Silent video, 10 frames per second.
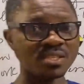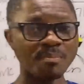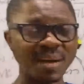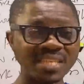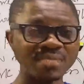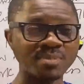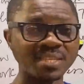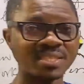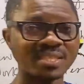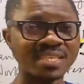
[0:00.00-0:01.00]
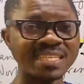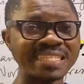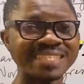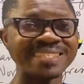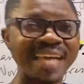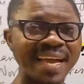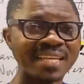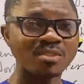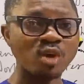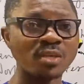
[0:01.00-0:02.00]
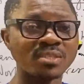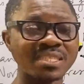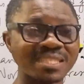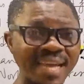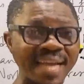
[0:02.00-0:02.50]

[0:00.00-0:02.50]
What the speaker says: management decide to